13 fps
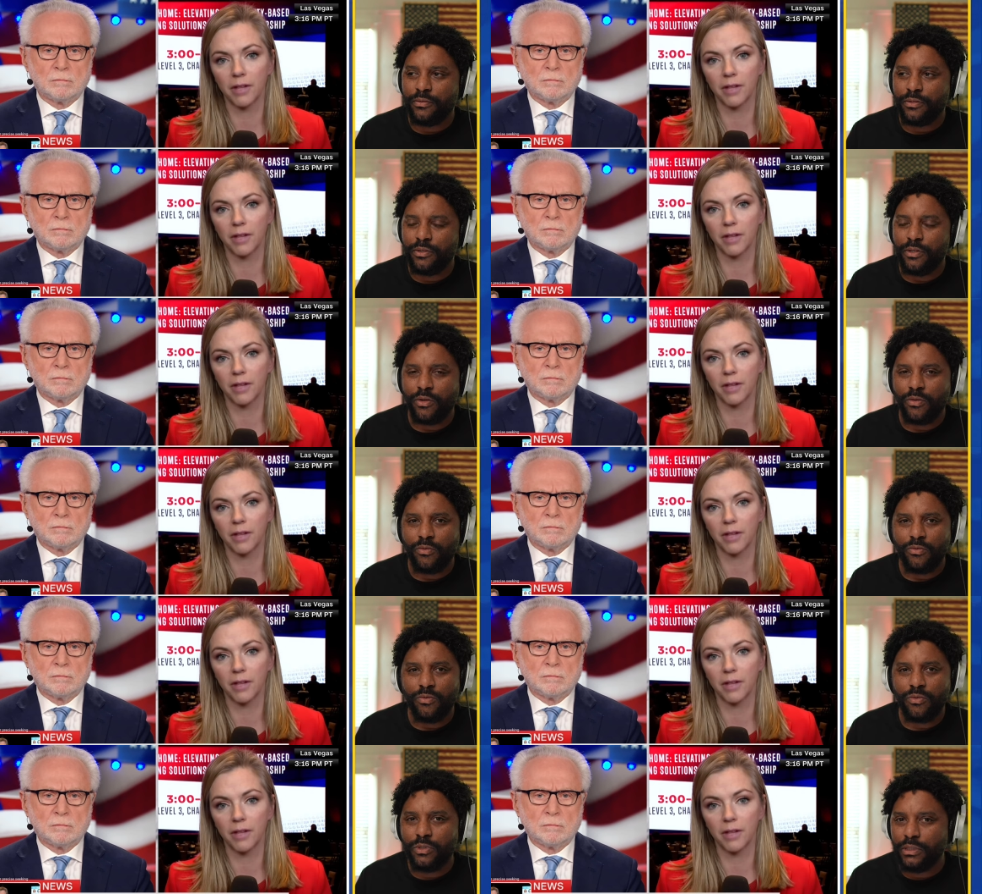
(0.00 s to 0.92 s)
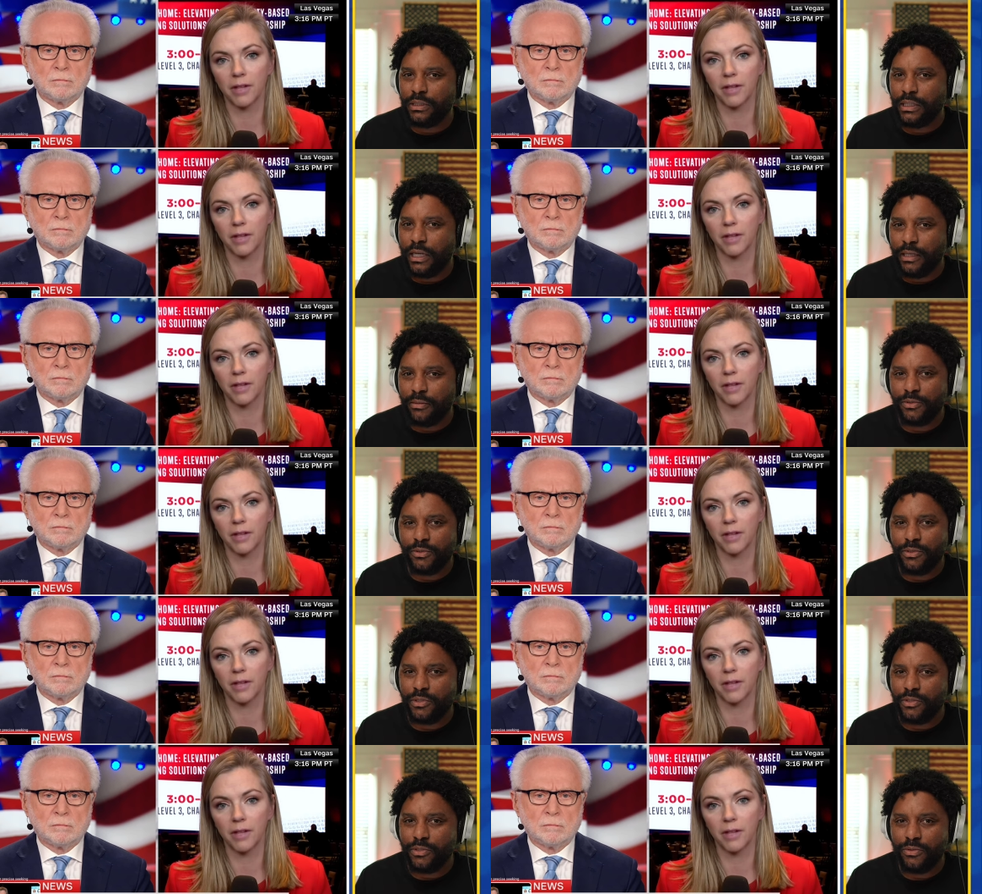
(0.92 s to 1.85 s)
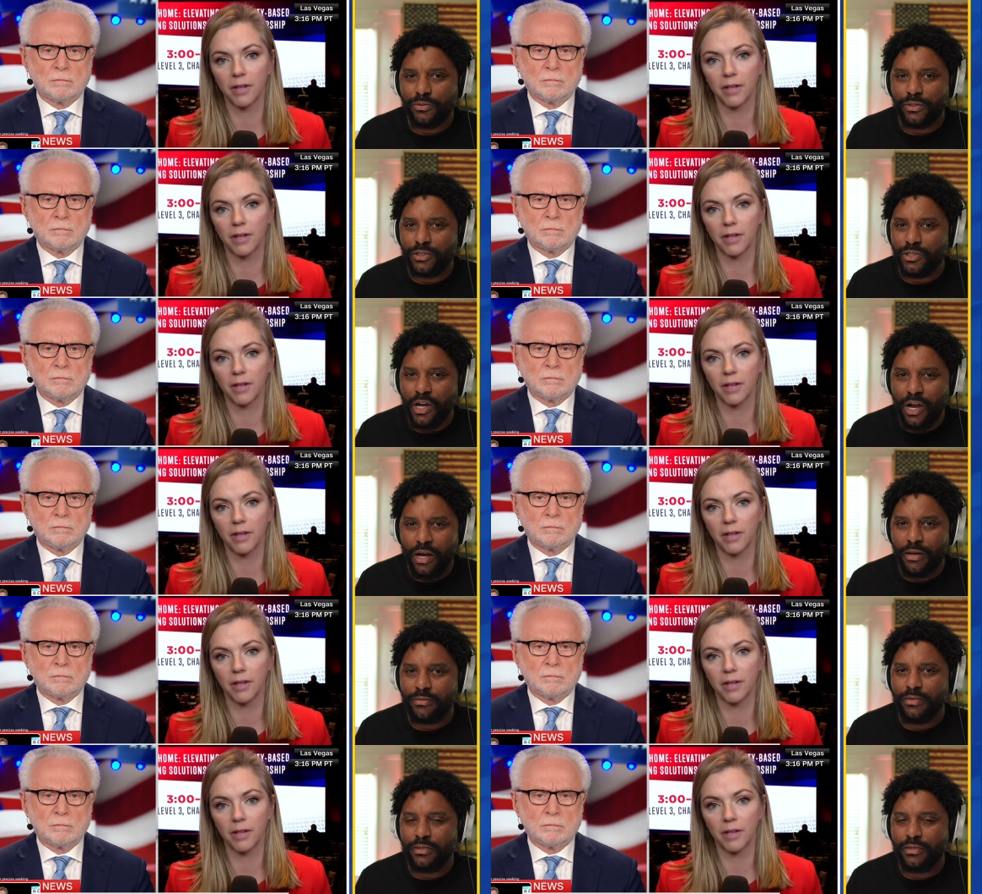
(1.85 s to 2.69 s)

Speaker 1: you know, really able to do the job?